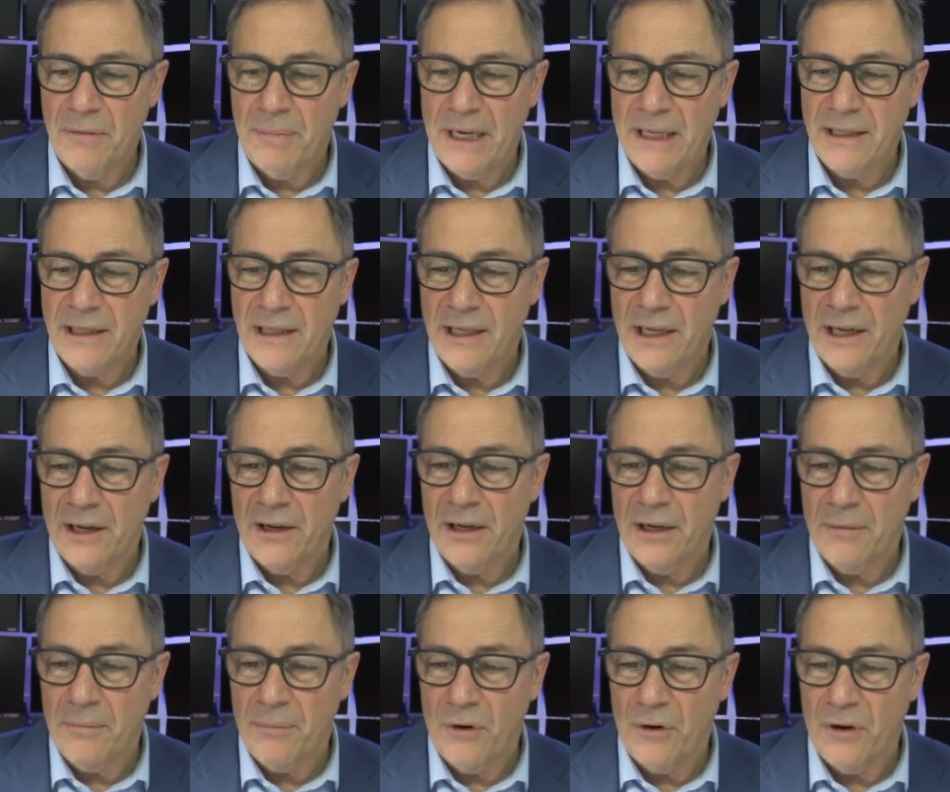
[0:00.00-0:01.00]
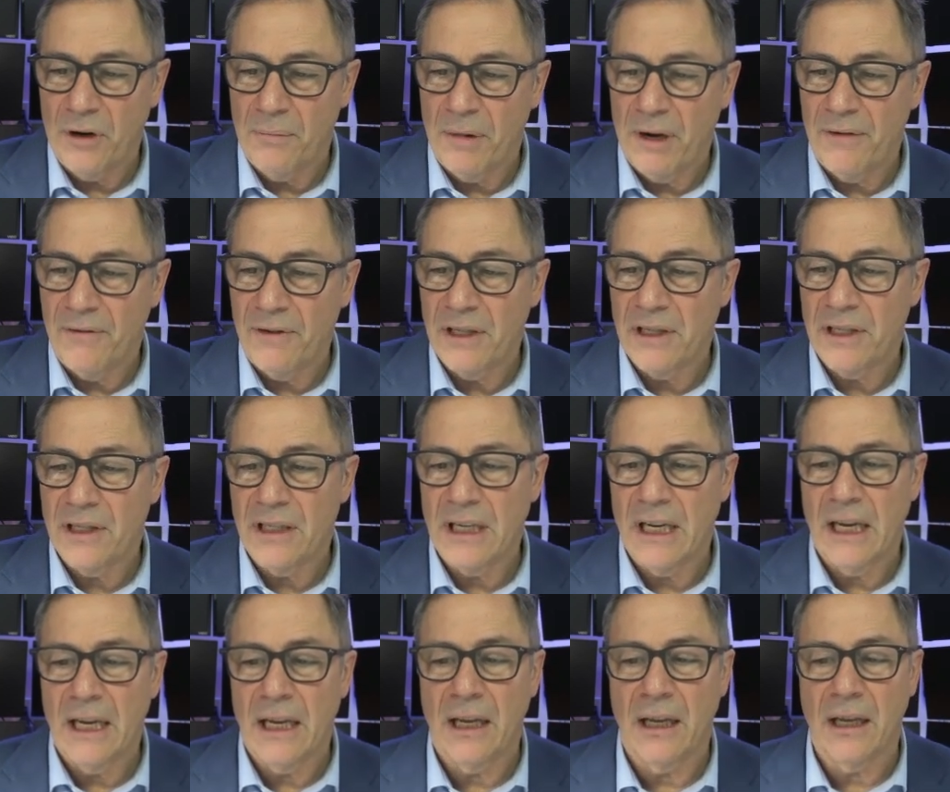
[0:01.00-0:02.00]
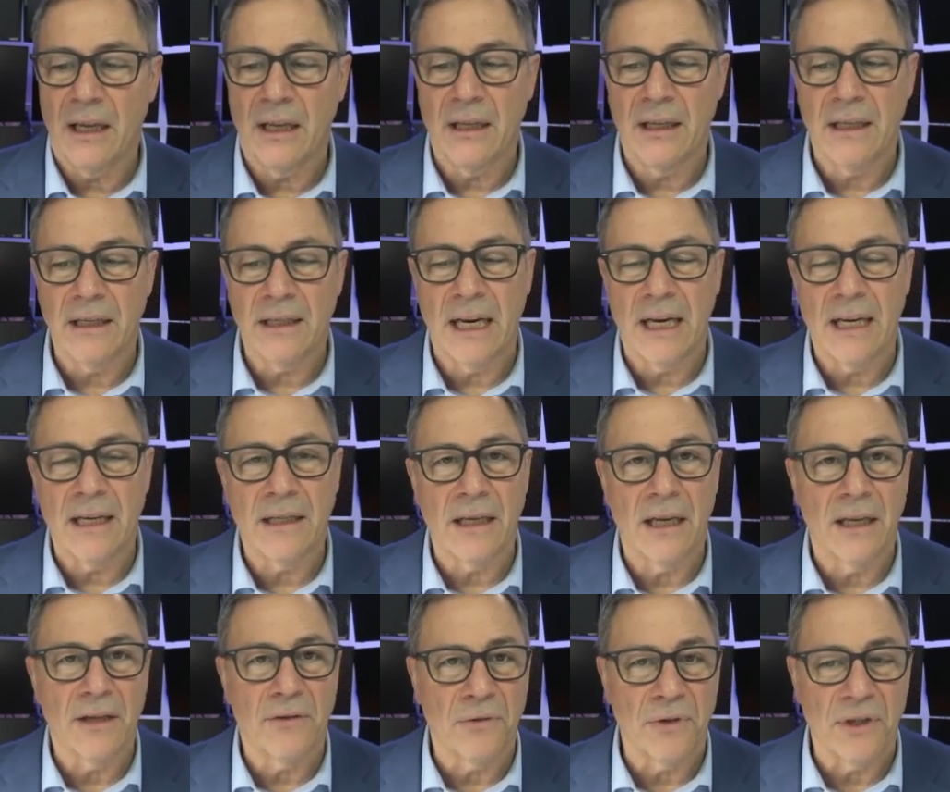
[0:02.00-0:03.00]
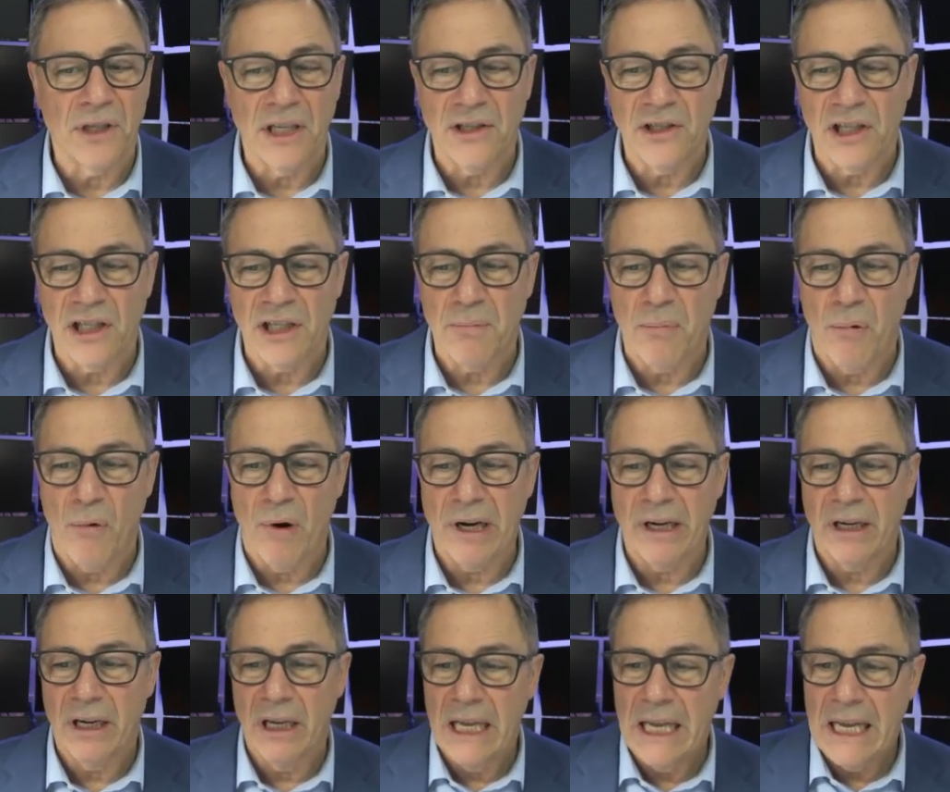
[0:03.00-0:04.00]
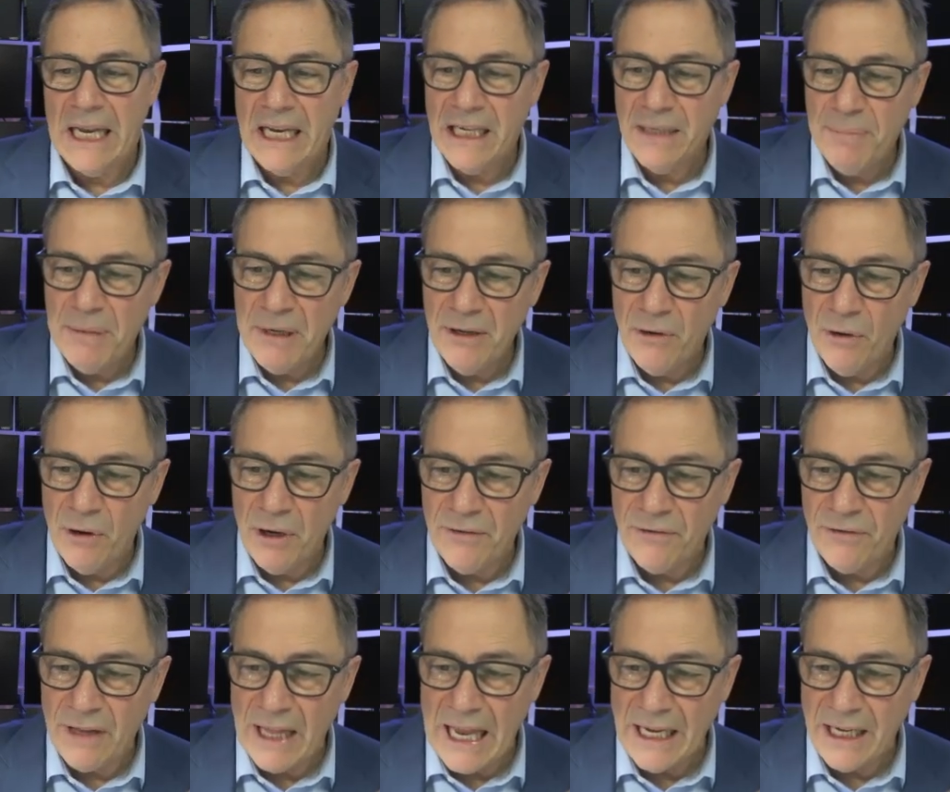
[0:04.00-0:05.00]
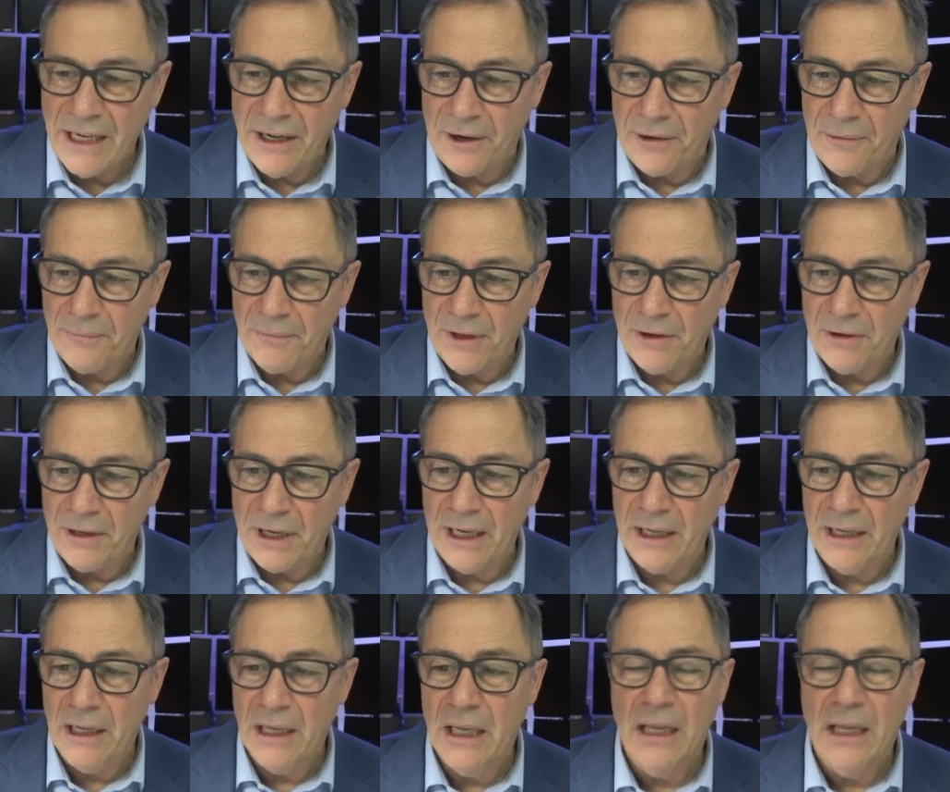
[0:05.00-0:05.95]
basis here, and it broke above its, in this case, its resistance point, and it's been going flat here, okay?